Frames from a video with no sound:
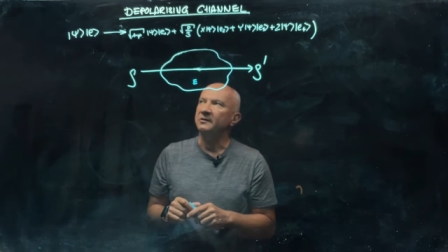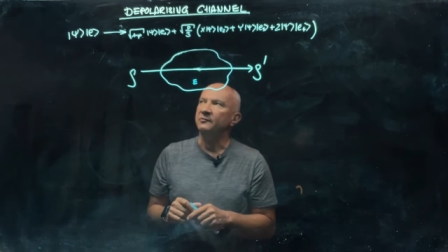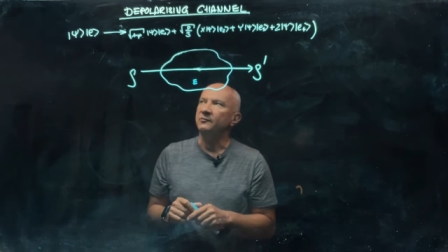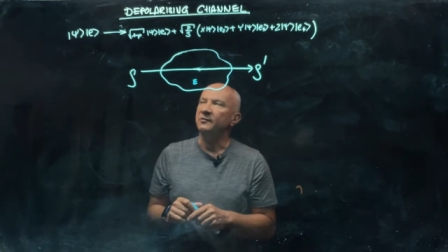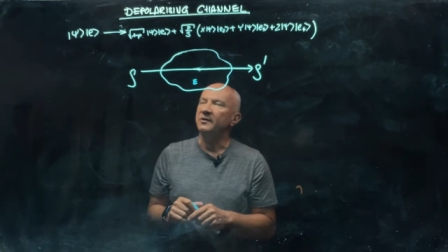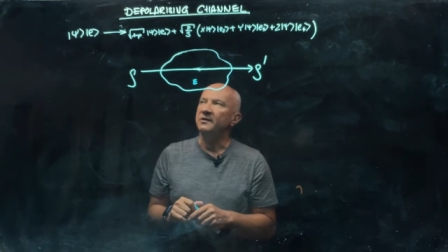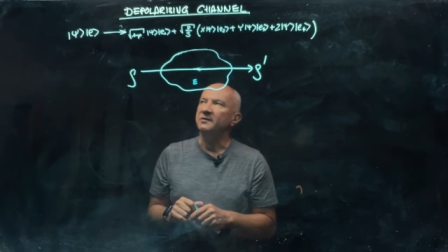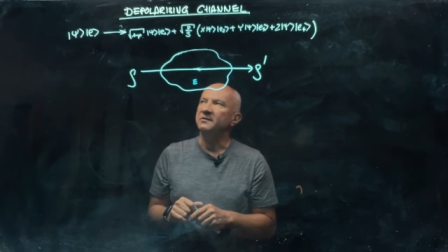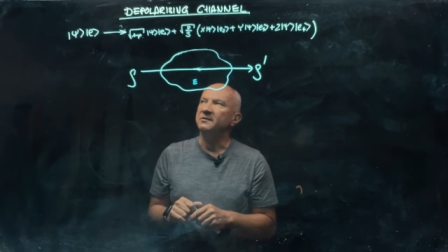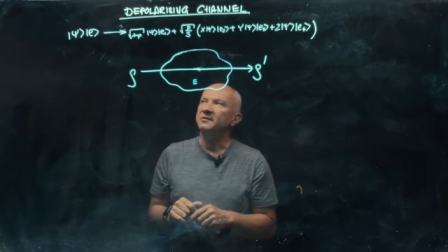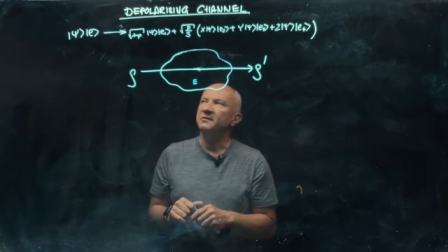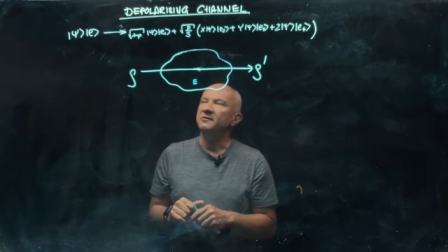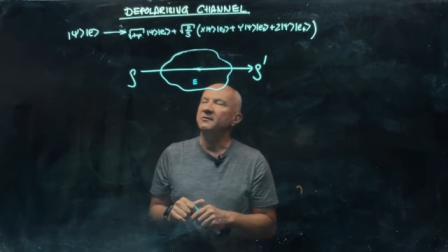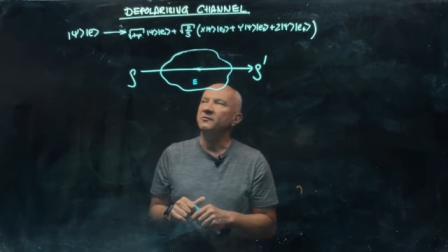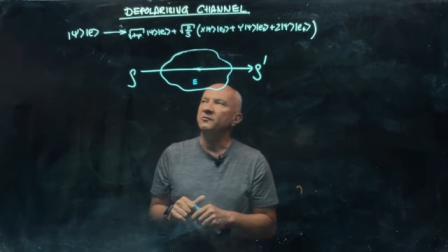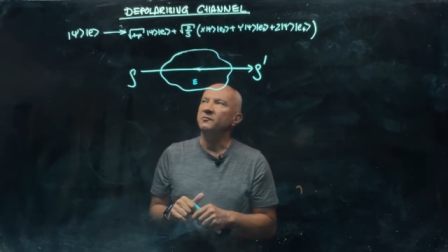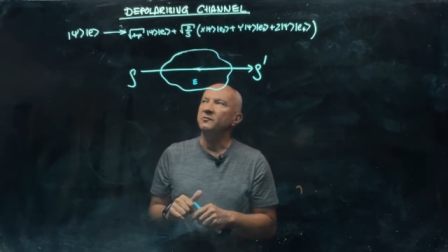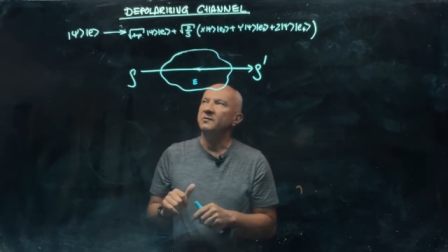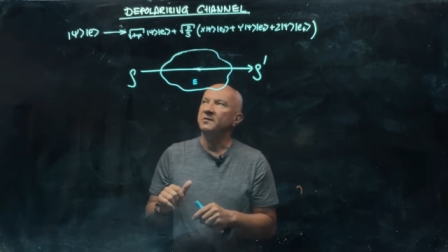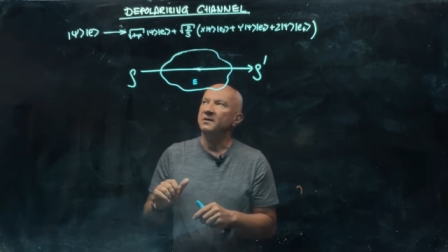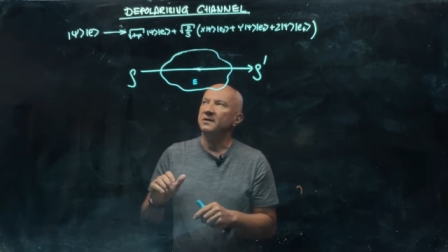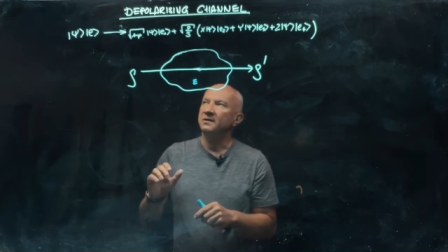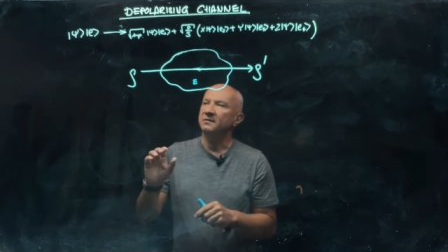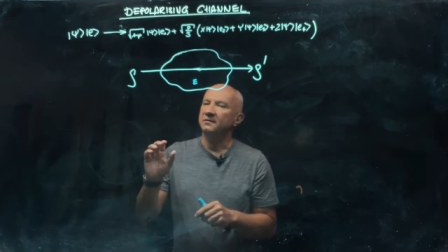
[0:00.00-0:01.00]
we assume
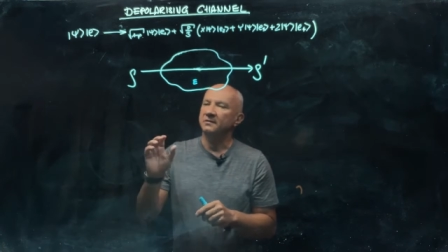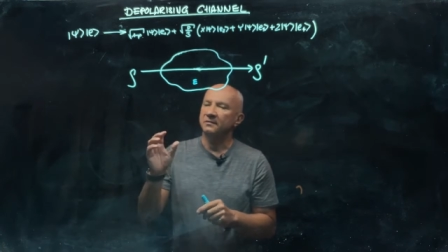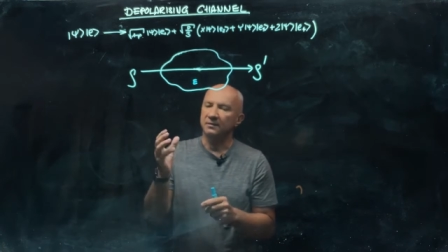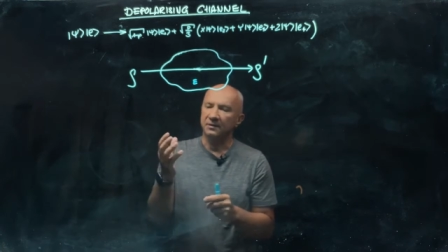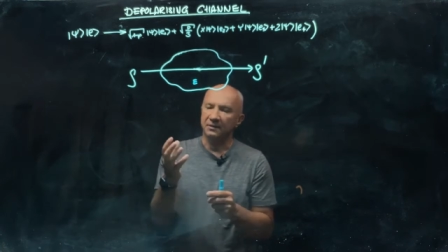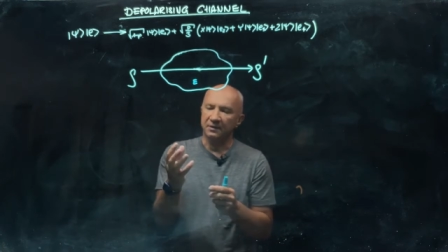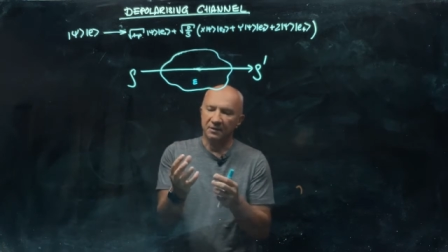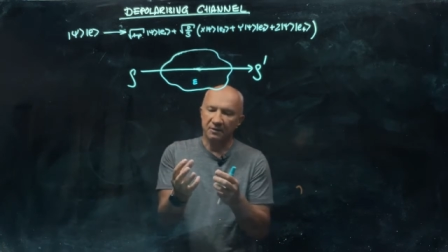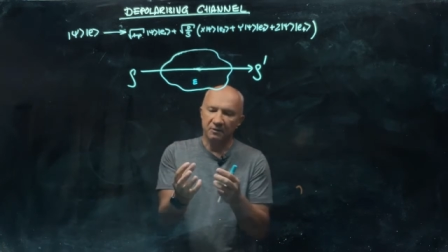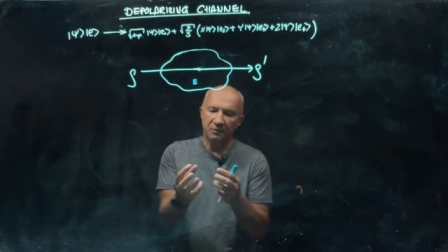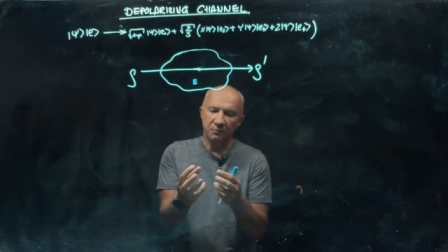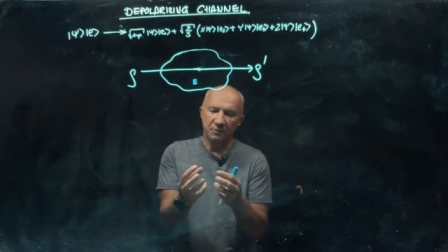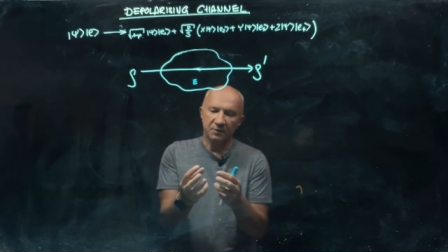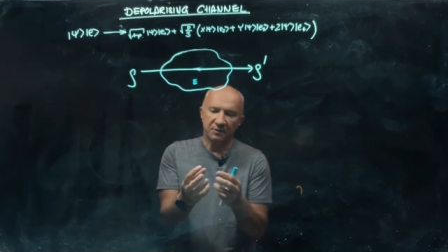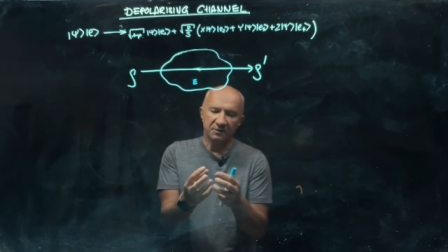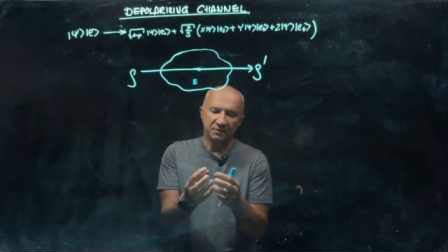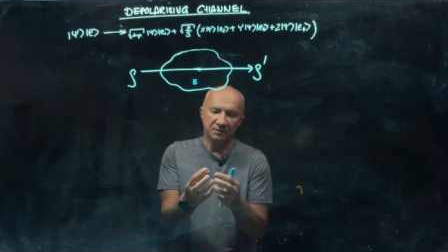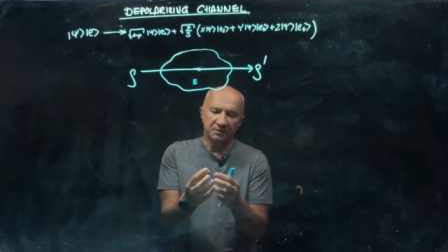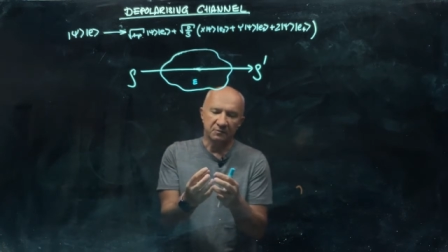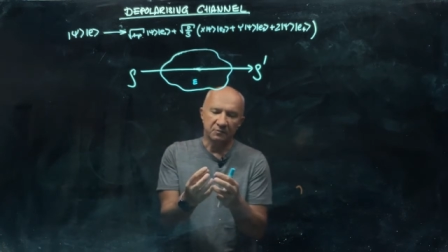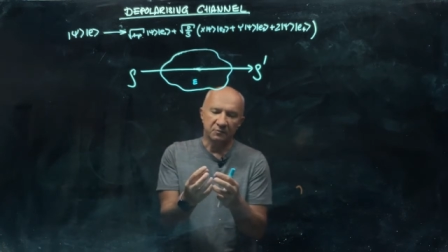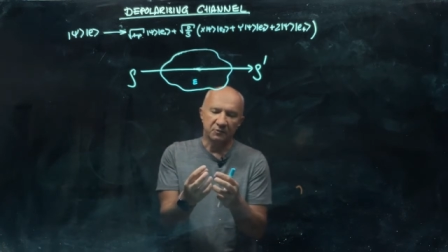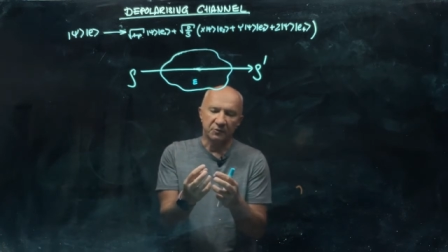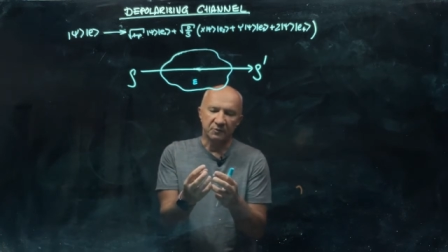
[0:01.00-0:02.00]
that the qubit is
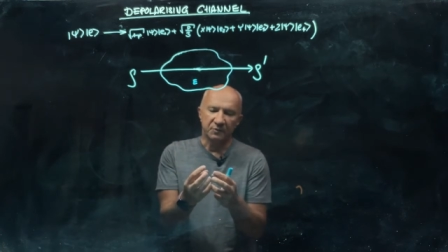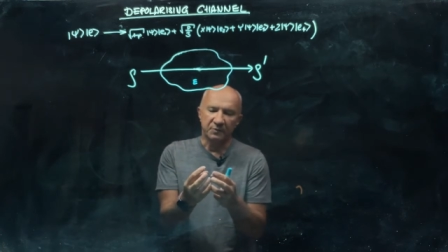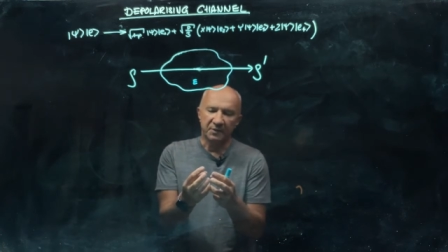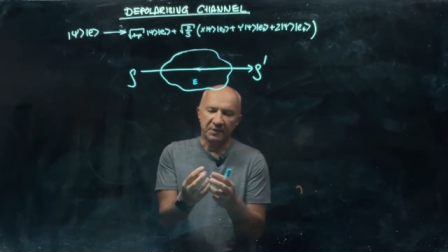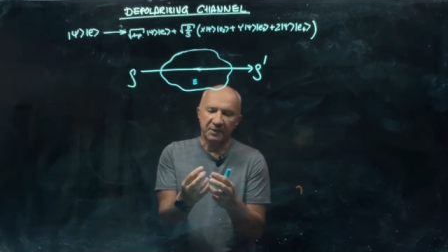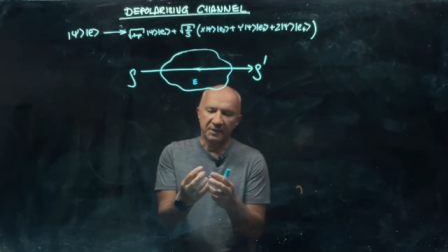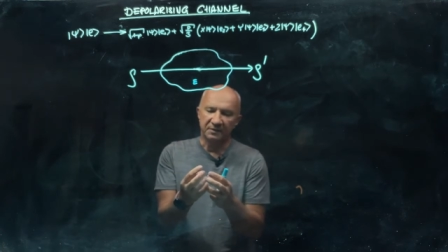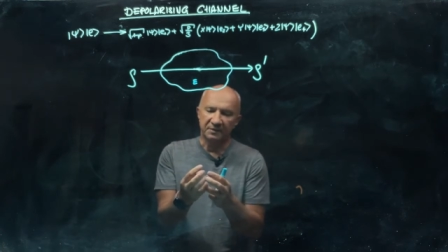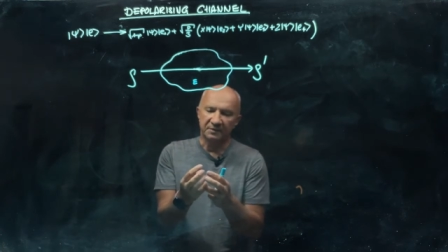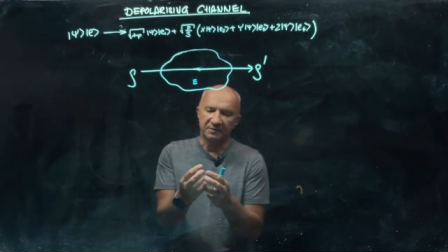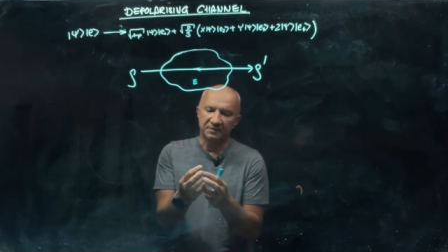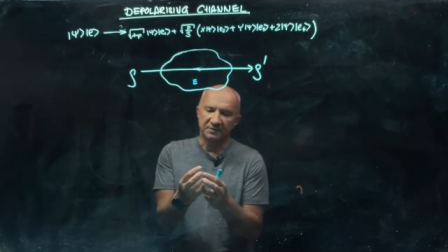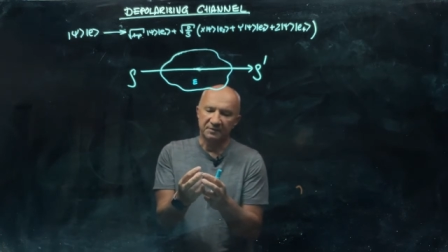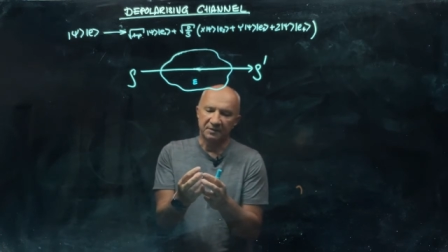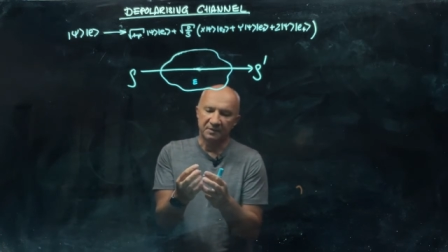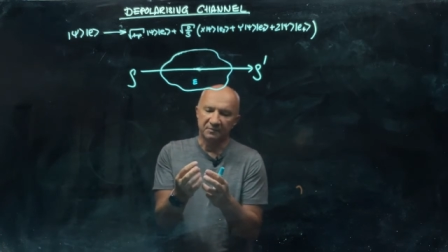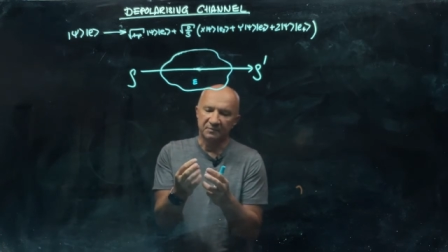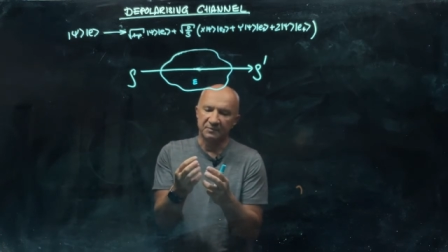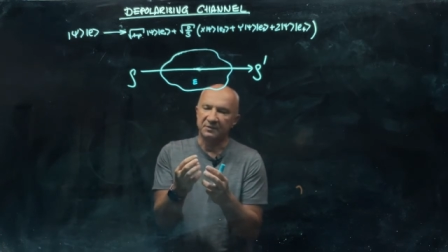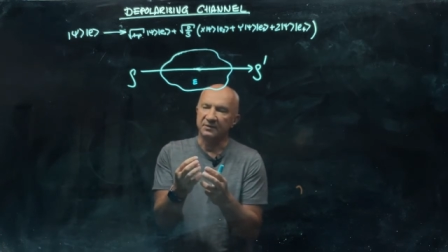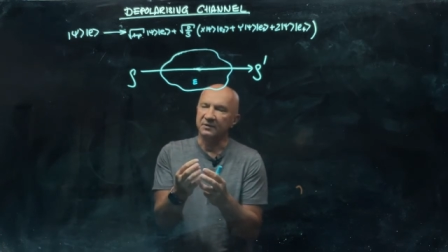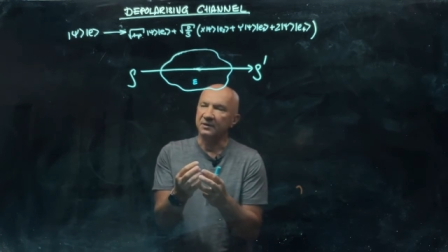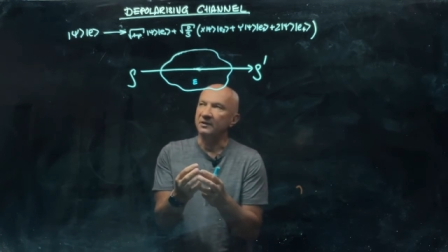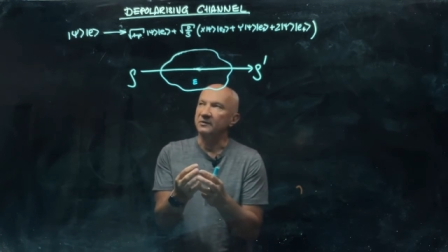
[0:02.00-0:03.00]
prepared in some
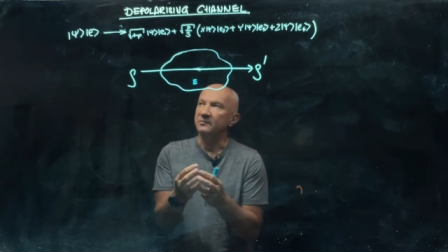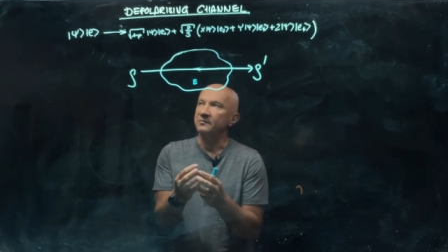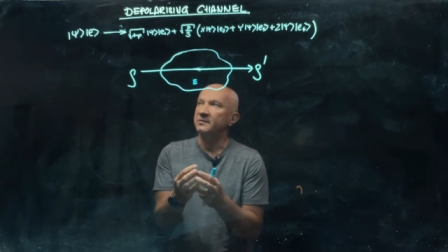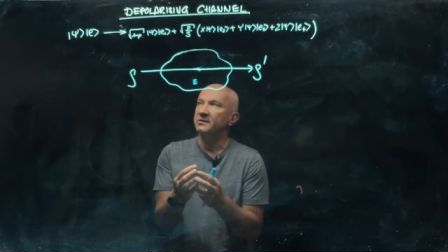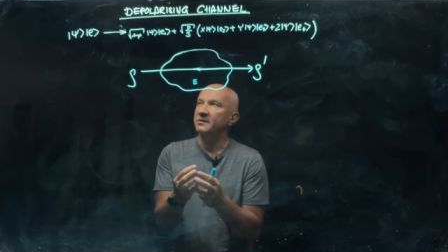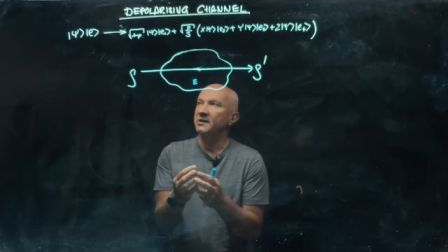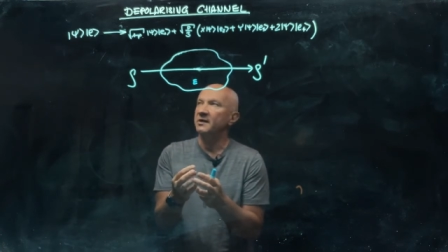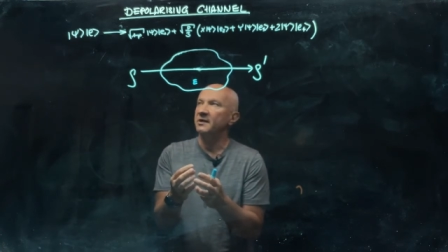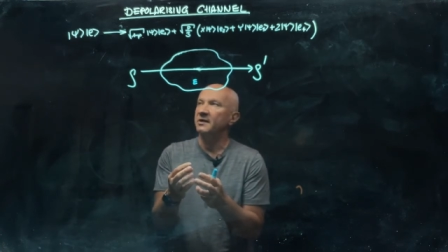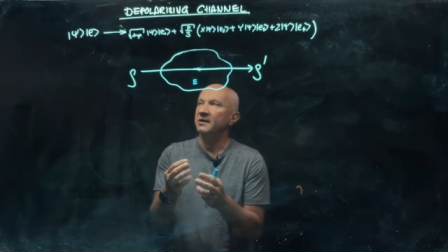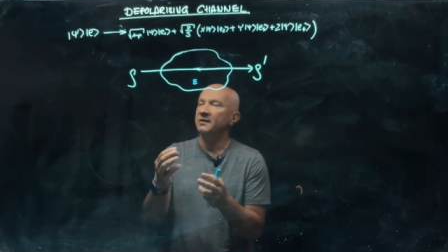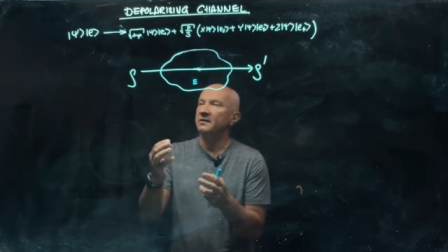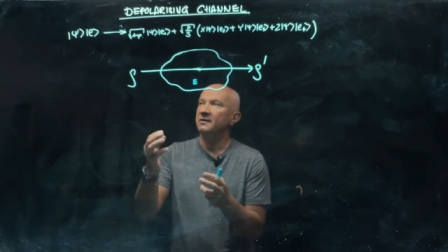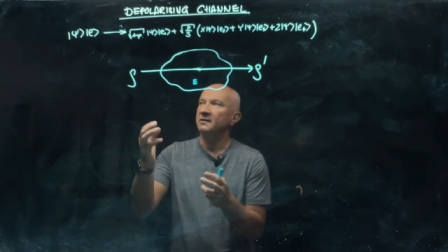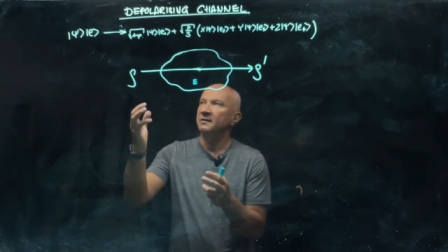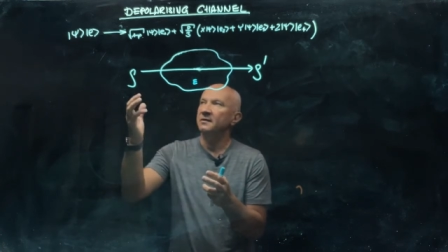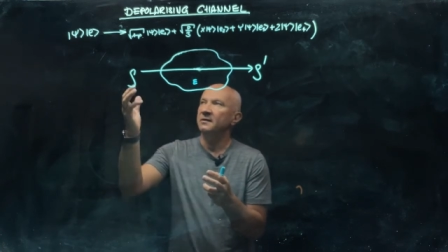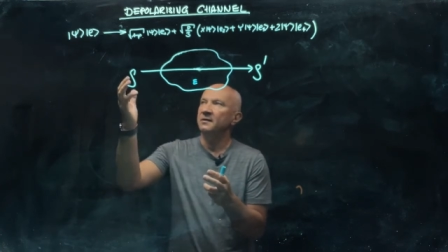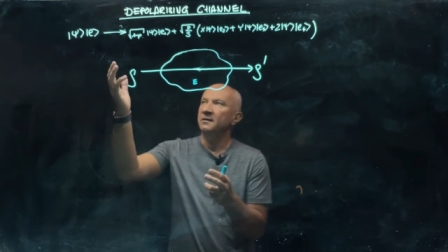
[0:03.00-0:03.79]
state psi,